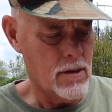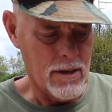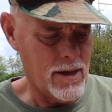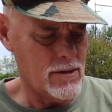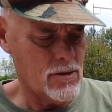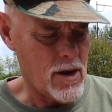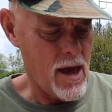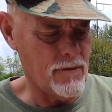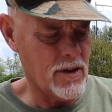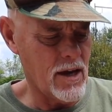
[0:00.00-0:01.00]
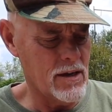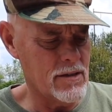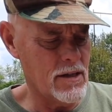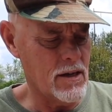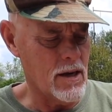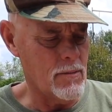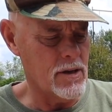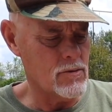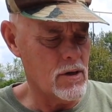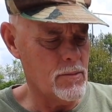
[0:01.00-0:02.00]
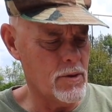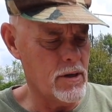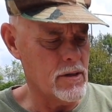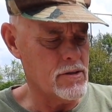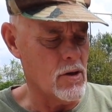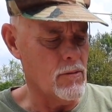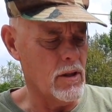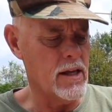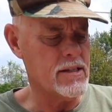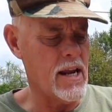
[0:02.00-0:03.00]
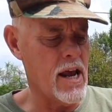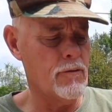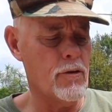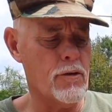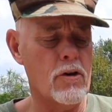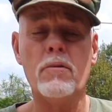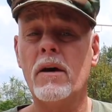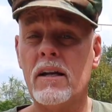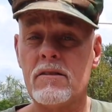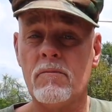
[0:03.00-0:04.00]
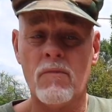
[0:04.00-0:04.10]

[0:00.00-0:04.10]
Yep, half a canteen cup. That's what I put in. So let stand for 30 minutes.